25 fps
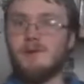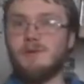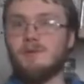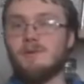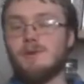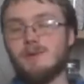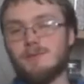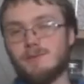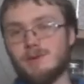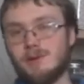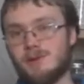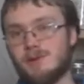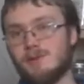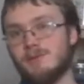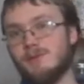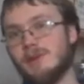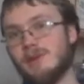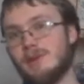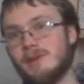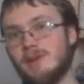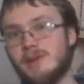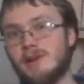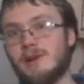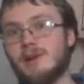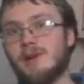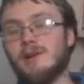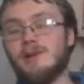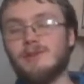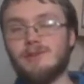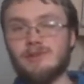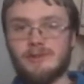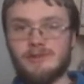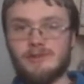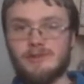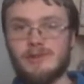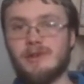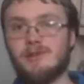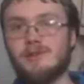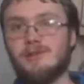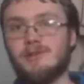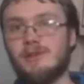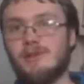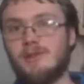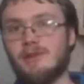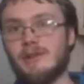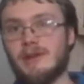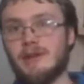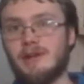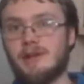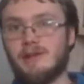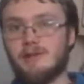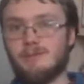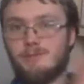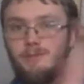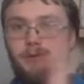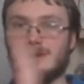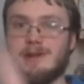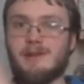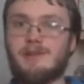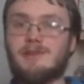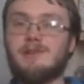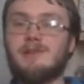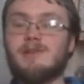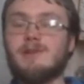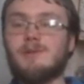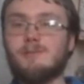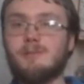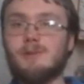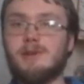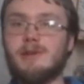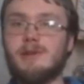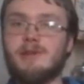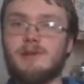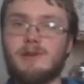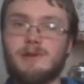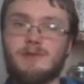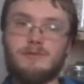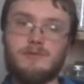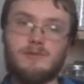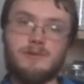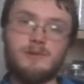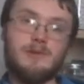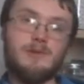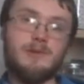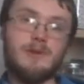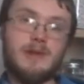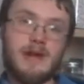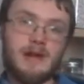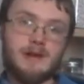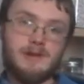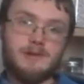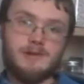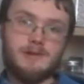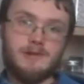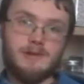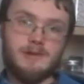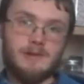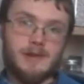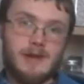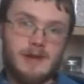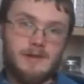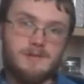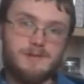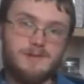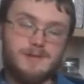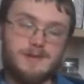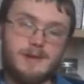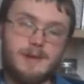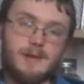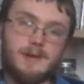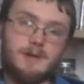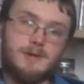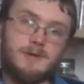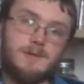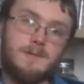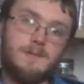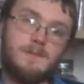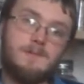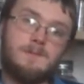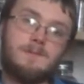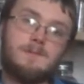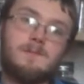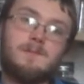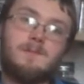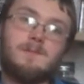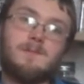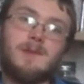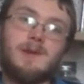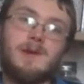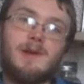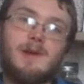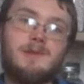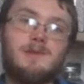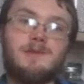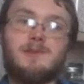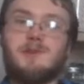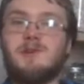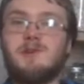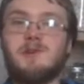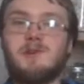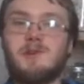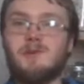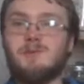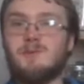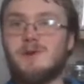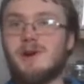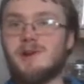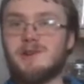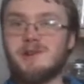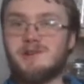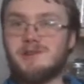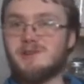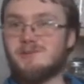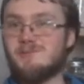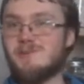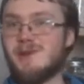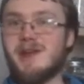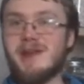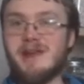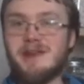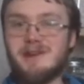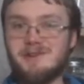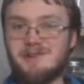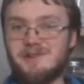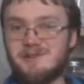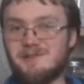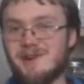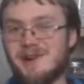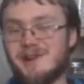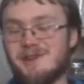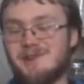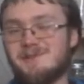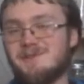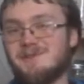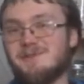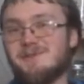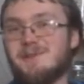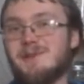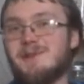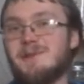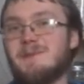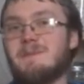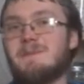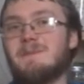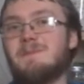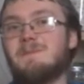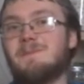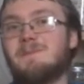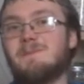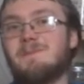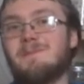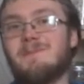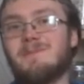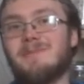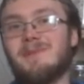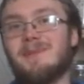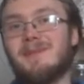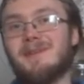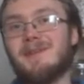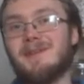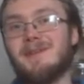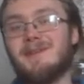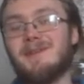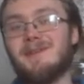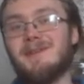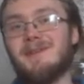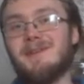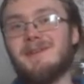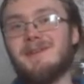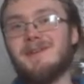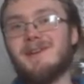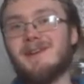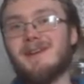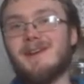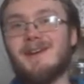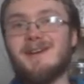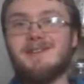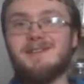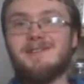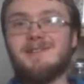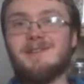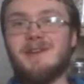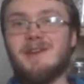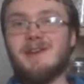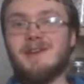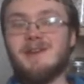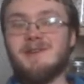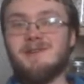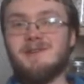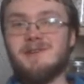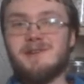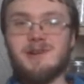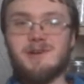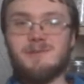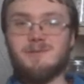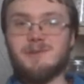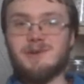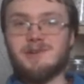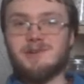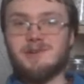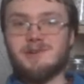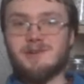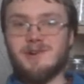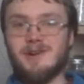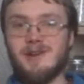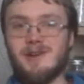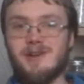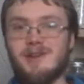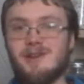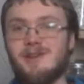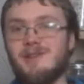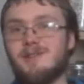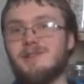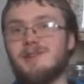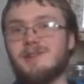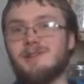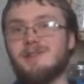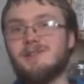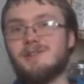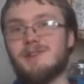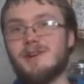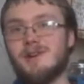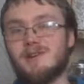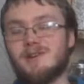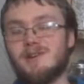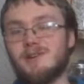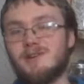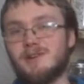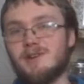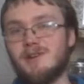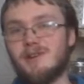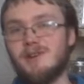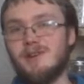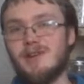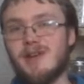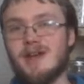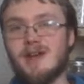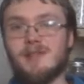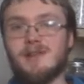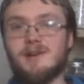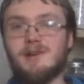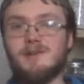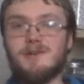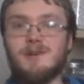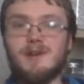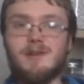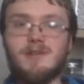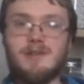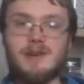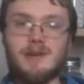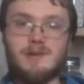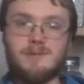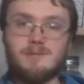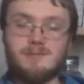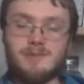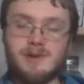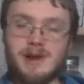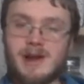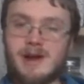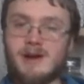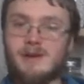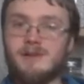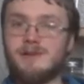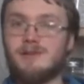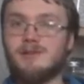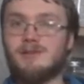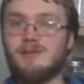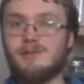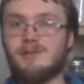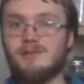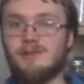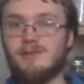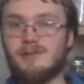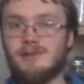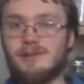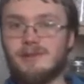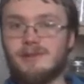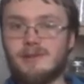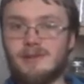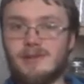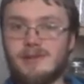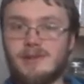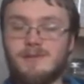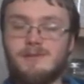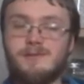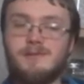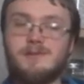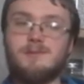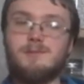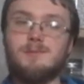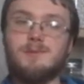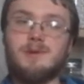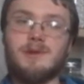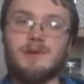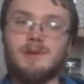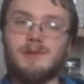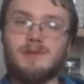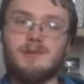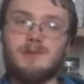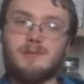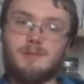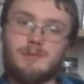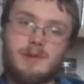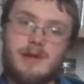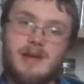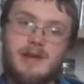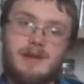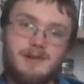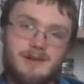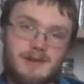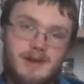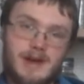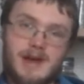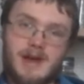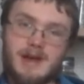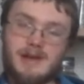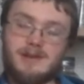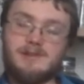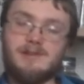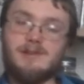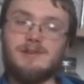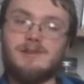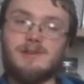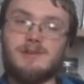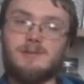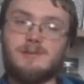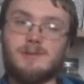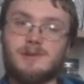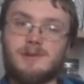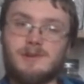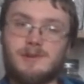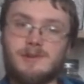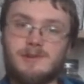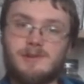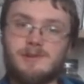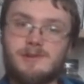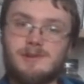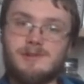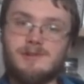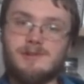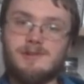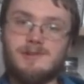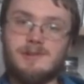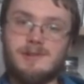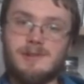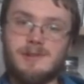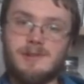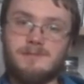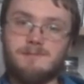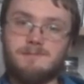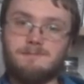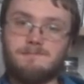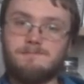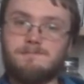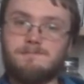What we're doing here is essentially letting the plants complete their full natural life cycle, and so you can watch them age gracefully. As they near maturity, they'll start to turn yellow and then brown and lose their leaves because the plant dies as it matures its seed.